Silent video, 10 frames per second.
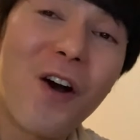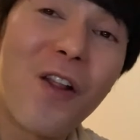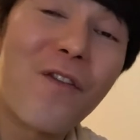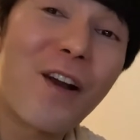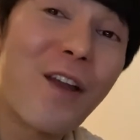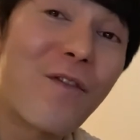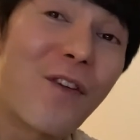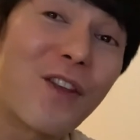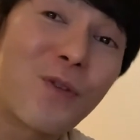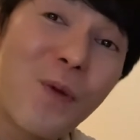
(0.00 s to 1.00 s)
all over again for
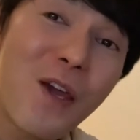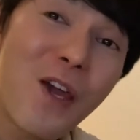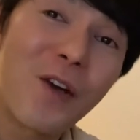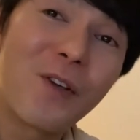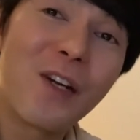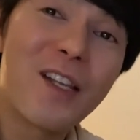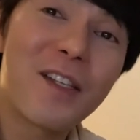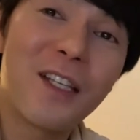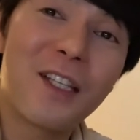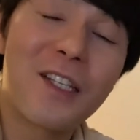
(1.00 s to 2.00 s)
this week here in Riyadh
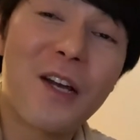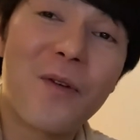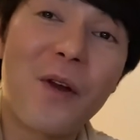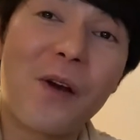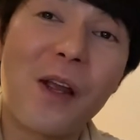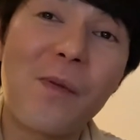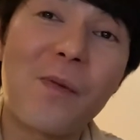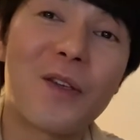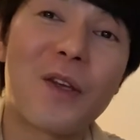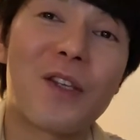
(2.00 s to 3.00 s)
City, Saudi
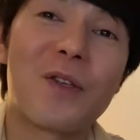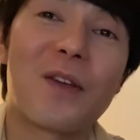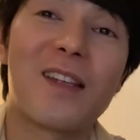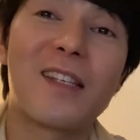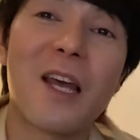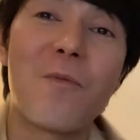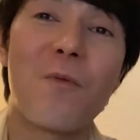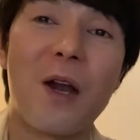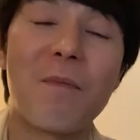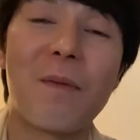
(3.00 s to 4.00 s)
Arabia. So as you can see, I'm
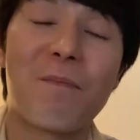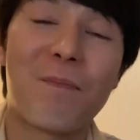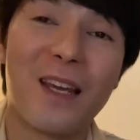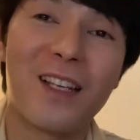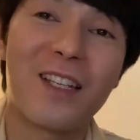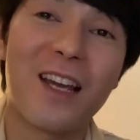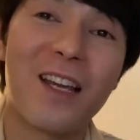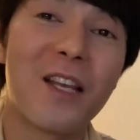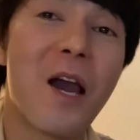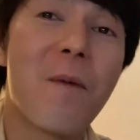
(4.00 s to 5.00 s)
wearing my
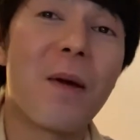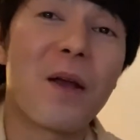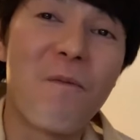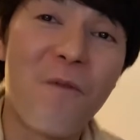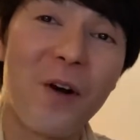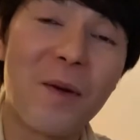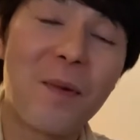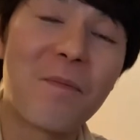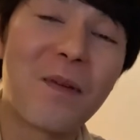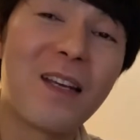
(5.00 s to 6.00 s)
PJs, my
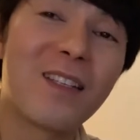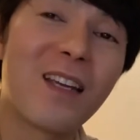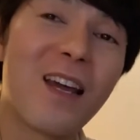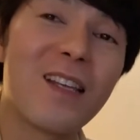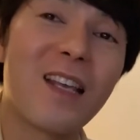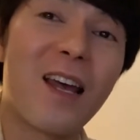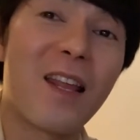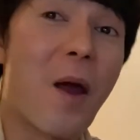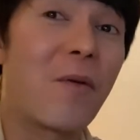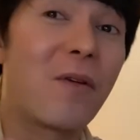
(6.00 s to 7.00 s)
comfortable PJs,
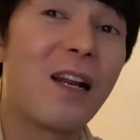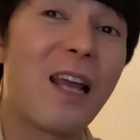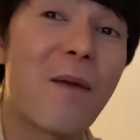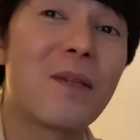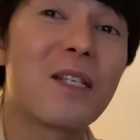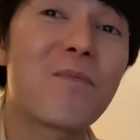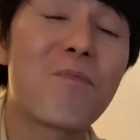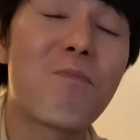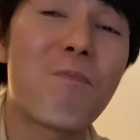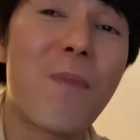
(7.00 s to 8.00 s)
and really I've been
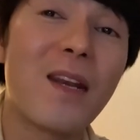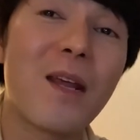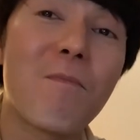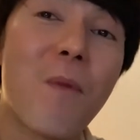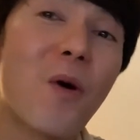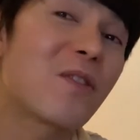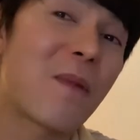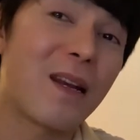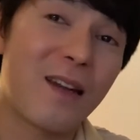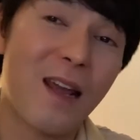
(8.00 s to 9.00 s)
spending most of
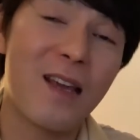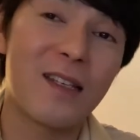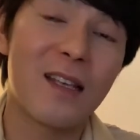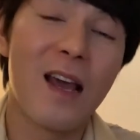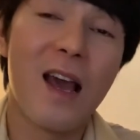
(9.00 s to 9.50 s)
my days